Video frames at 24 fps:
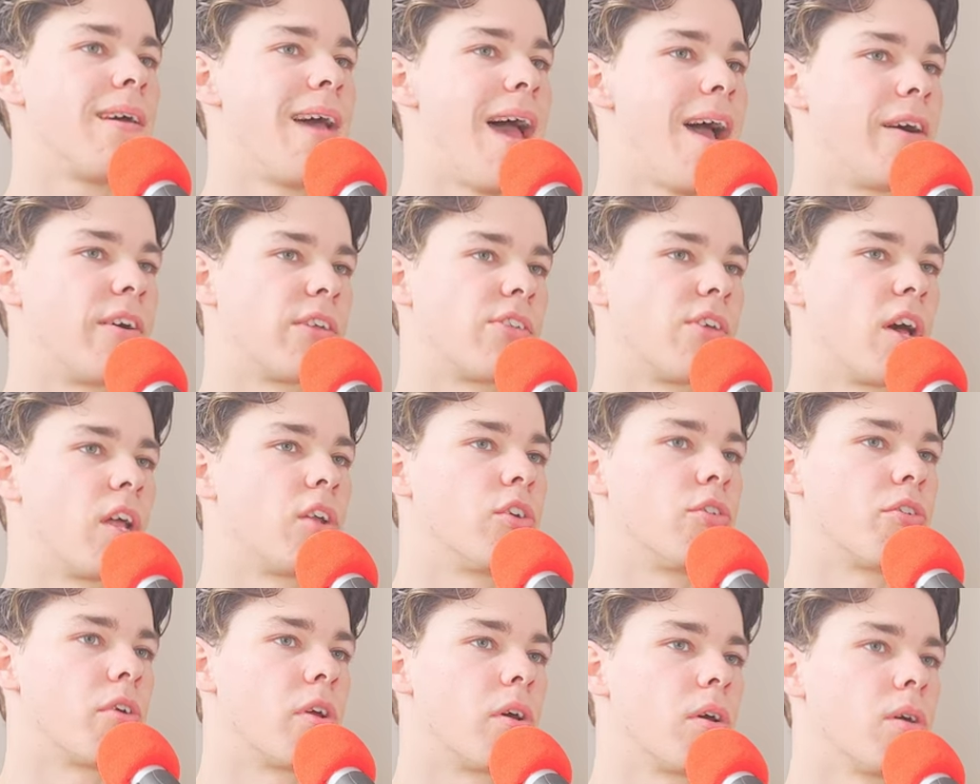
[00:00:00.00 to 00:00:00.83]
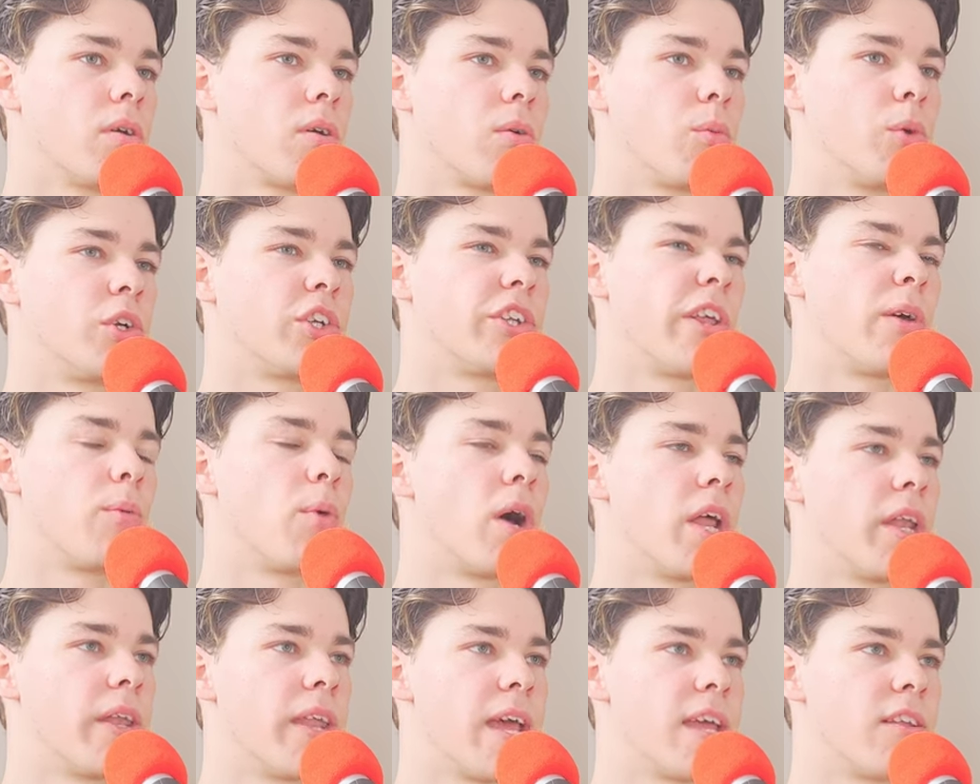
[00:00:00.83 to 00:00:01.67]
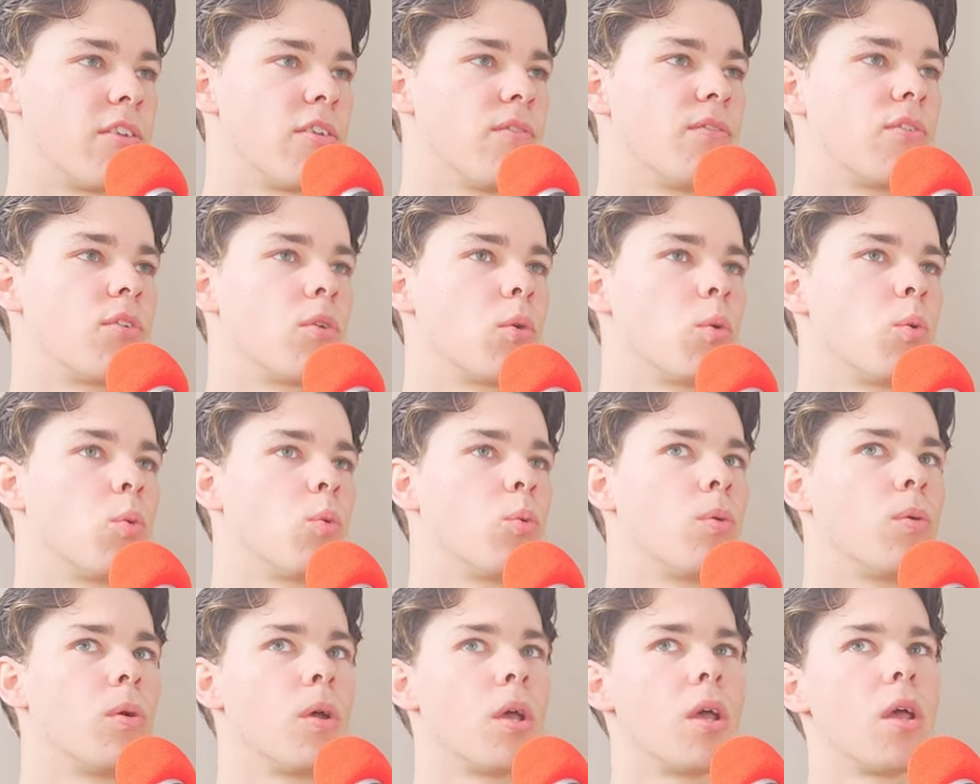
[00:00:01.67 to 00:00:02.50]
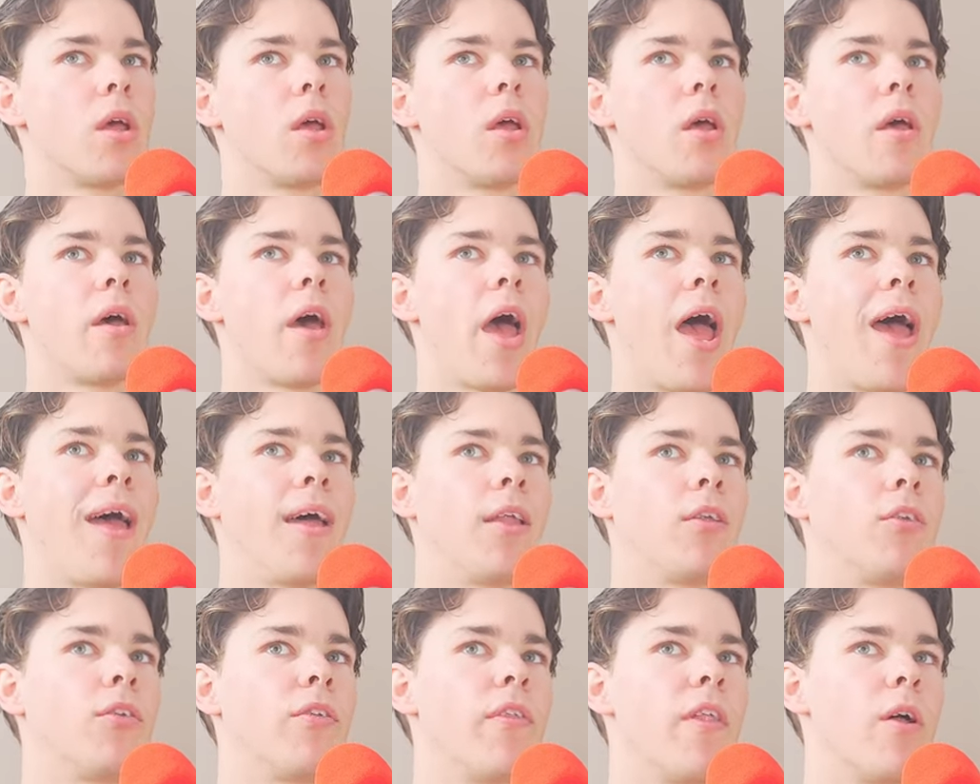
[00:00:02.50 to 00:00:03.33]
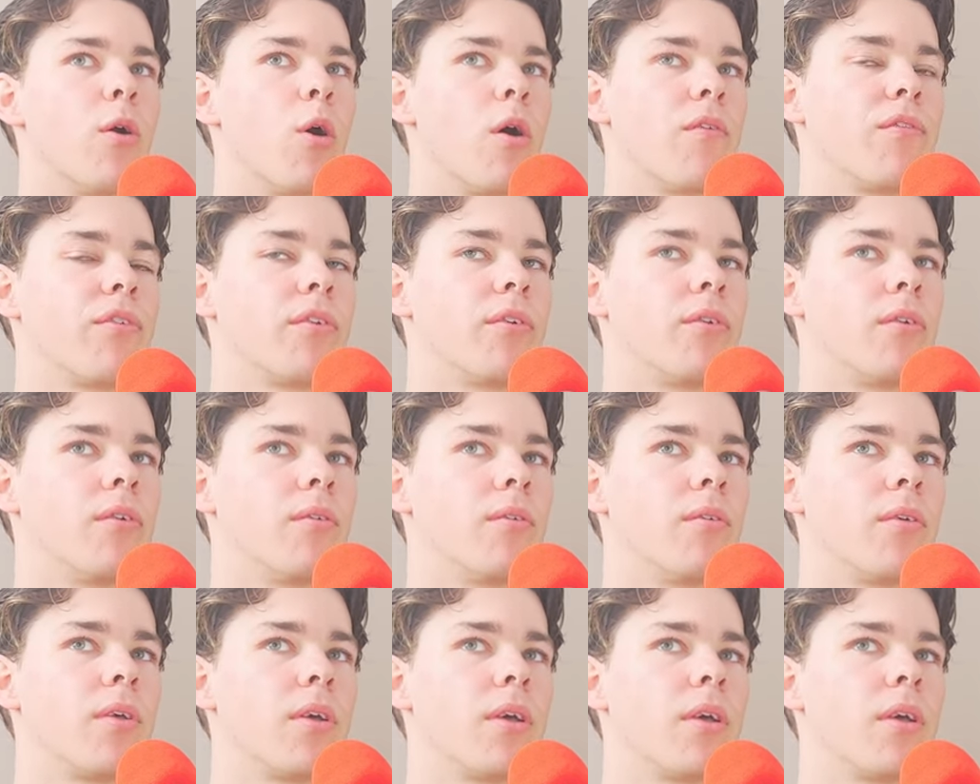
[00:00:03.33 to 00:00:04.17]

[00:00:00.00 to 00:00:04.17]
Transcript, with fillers: Alexandria, which they weren't native to, and they're often